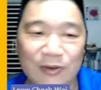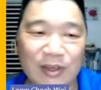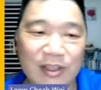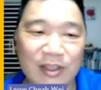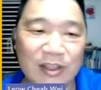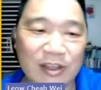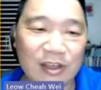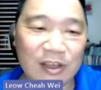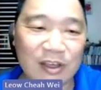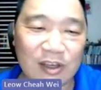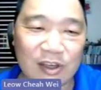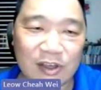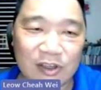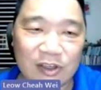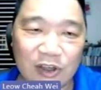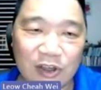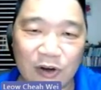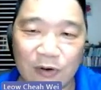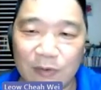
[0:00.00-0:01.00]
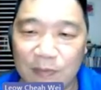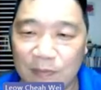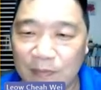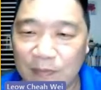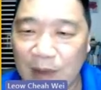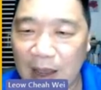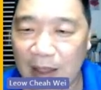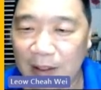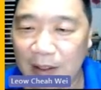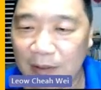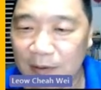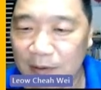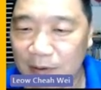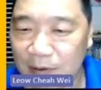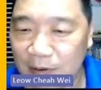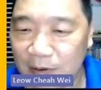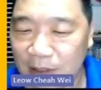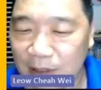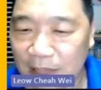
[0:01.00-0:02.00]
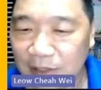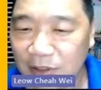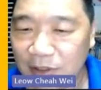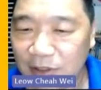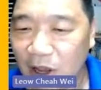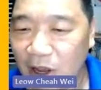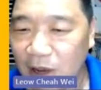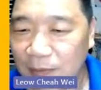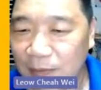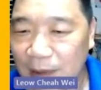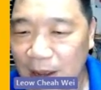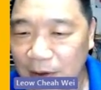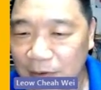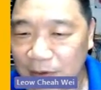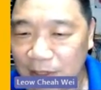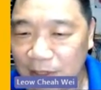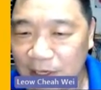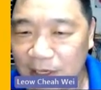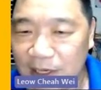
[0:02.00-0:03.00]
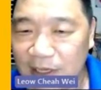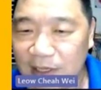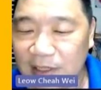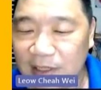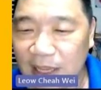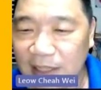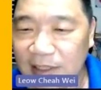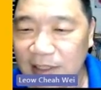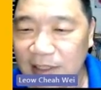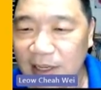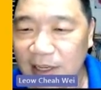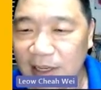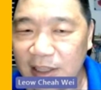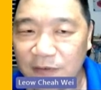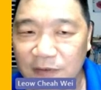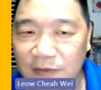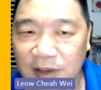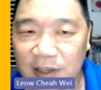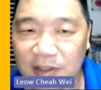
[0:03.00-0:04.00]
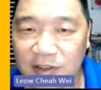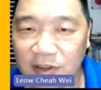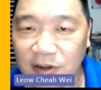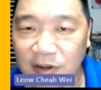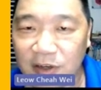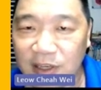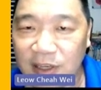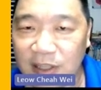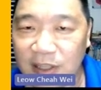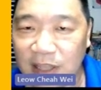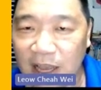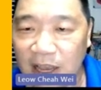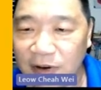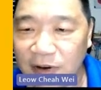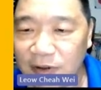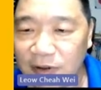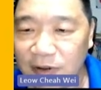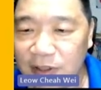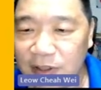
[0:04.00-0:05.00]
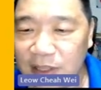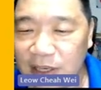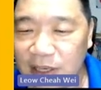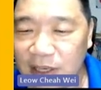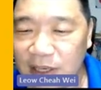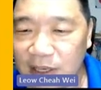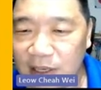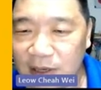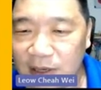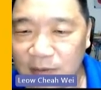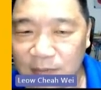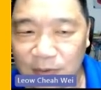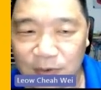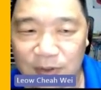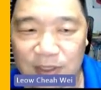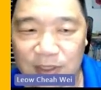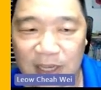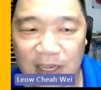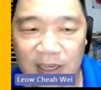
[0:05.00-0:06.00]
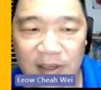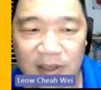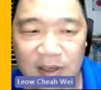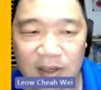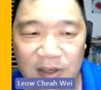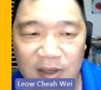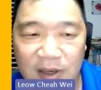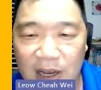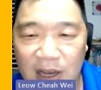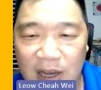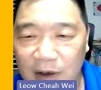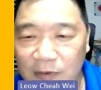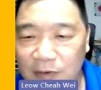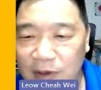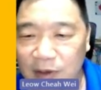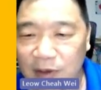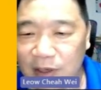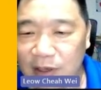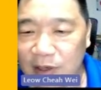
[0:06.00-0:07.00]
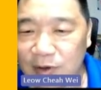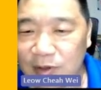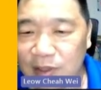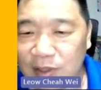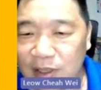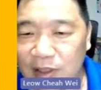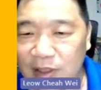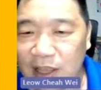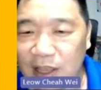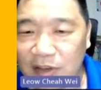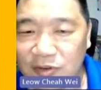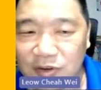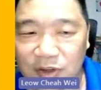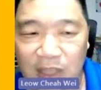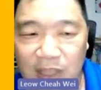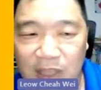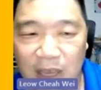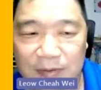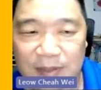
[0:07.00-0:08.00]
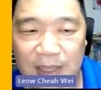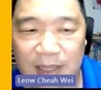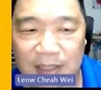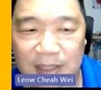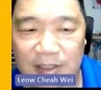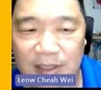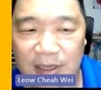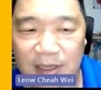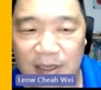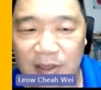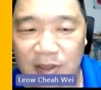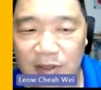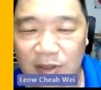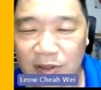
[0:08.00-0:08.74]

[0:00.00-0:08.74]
to it. So, but let's talk about the sensor interface. So in IoT project, we use industrial type of sensor.